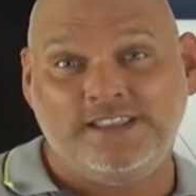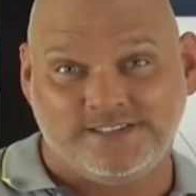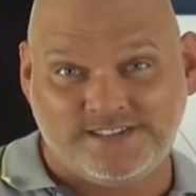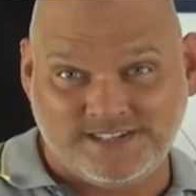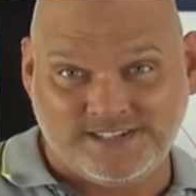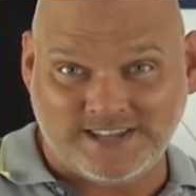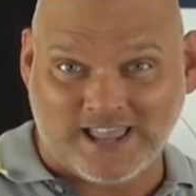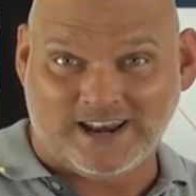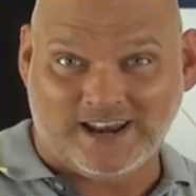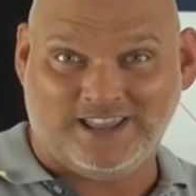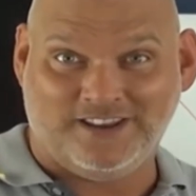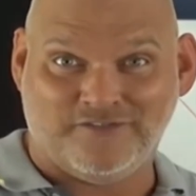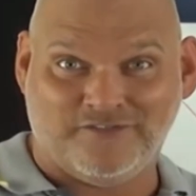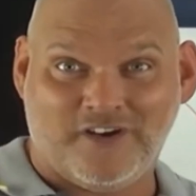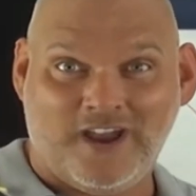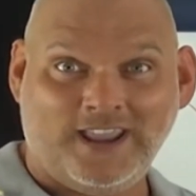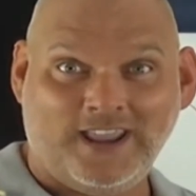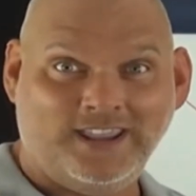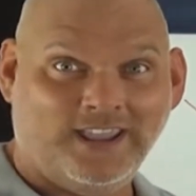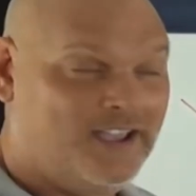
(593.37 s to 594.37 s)
selling,
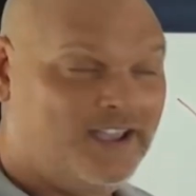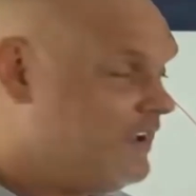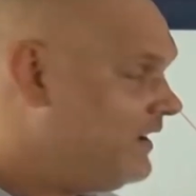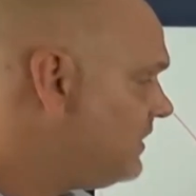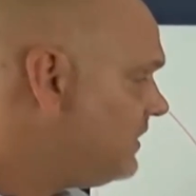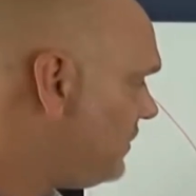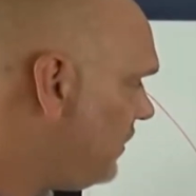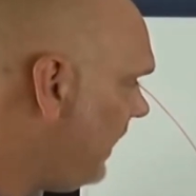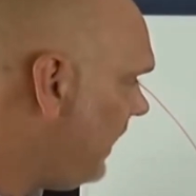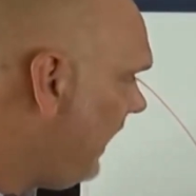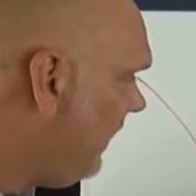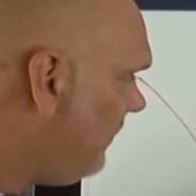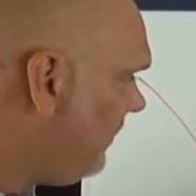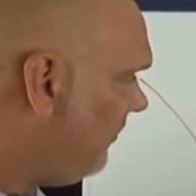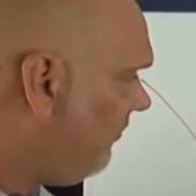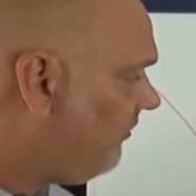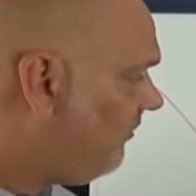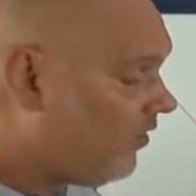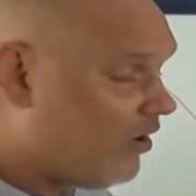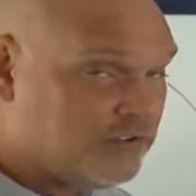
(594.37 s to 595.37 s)
right? So you have the
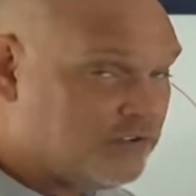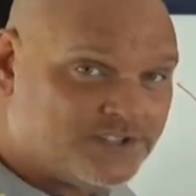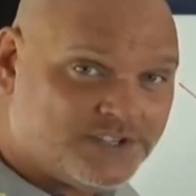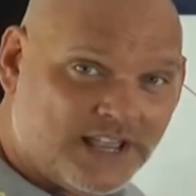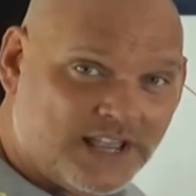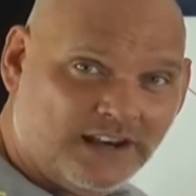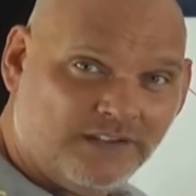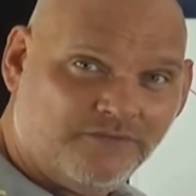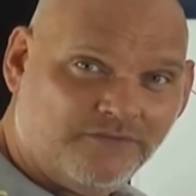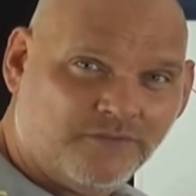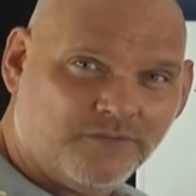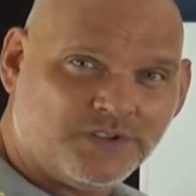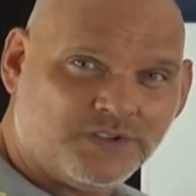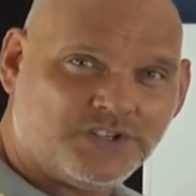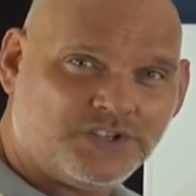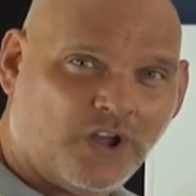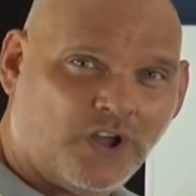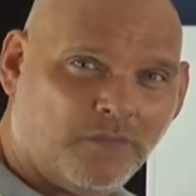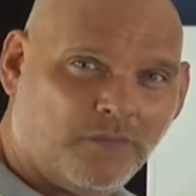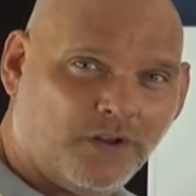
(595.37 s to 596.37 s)
forced selling from the
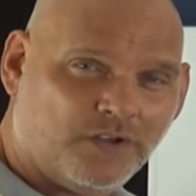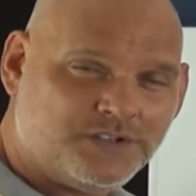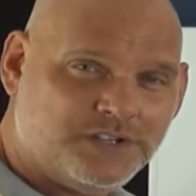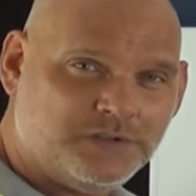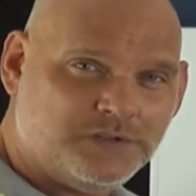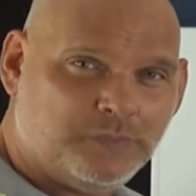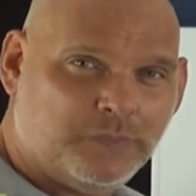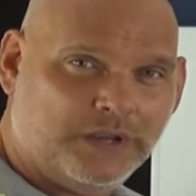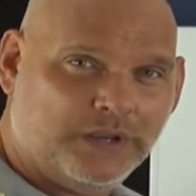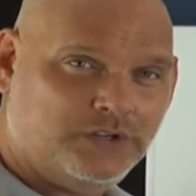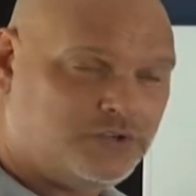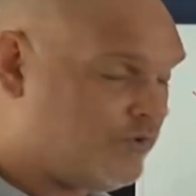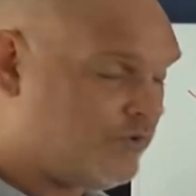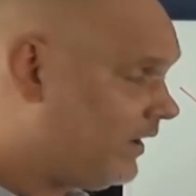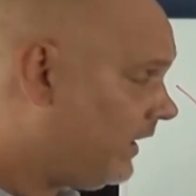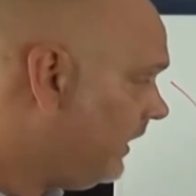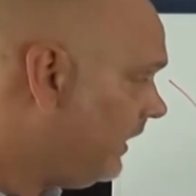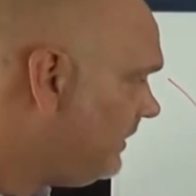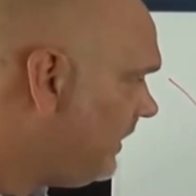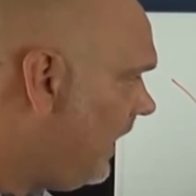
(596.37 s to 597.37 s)
stop losses being
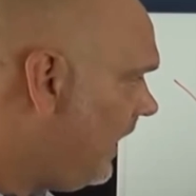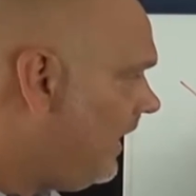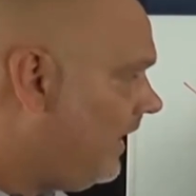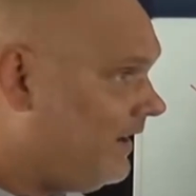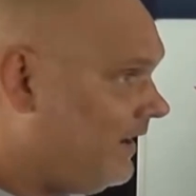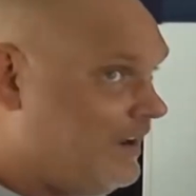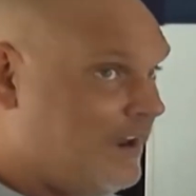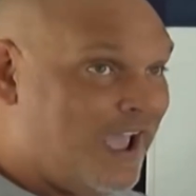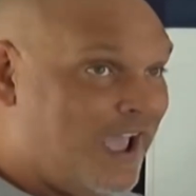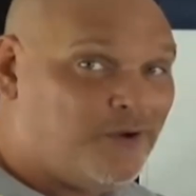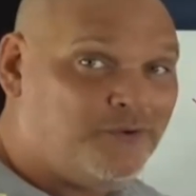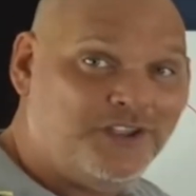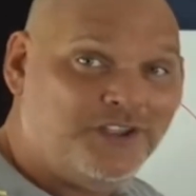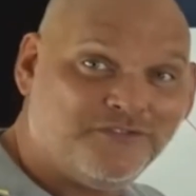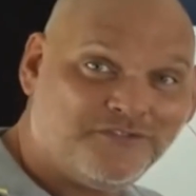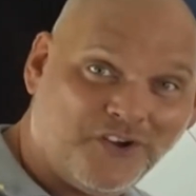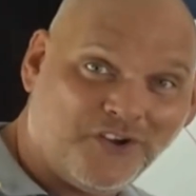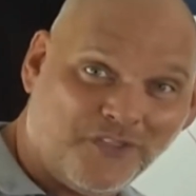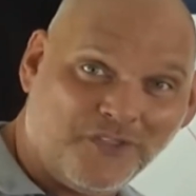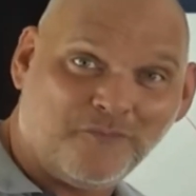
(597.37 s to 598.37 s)
triggered. Now
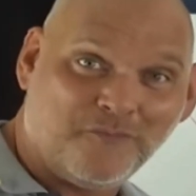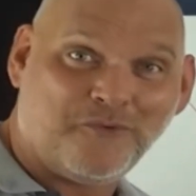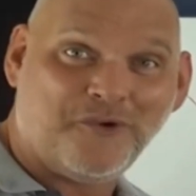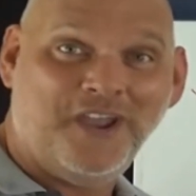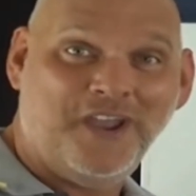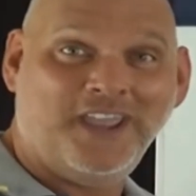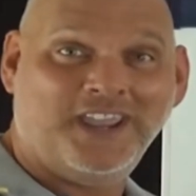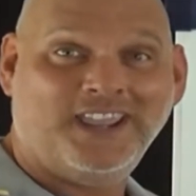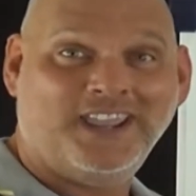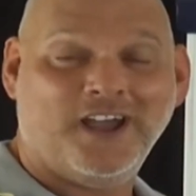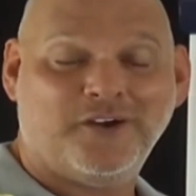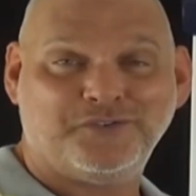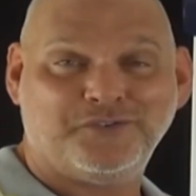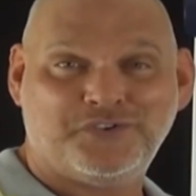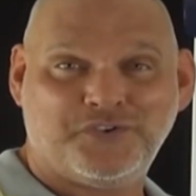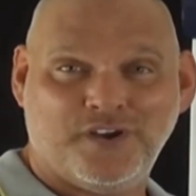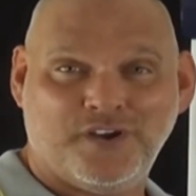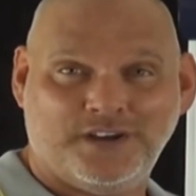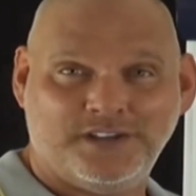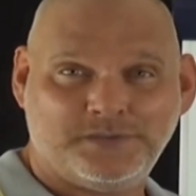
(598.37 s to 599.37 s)
you've got the breakout
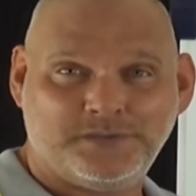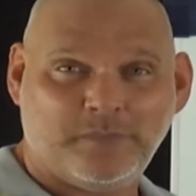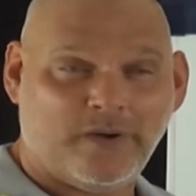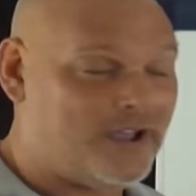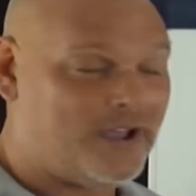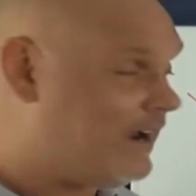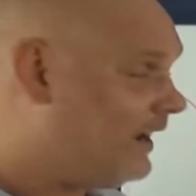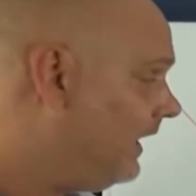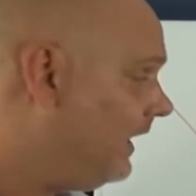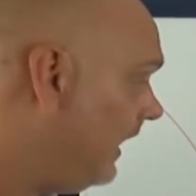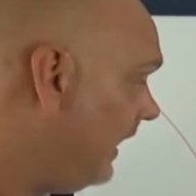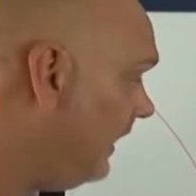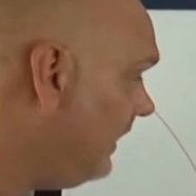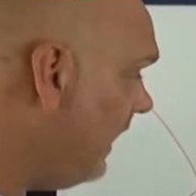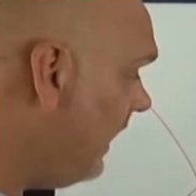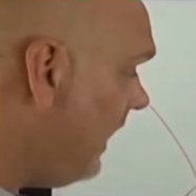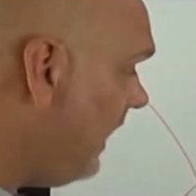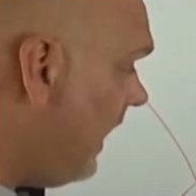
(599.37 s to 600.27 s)
traders piling in.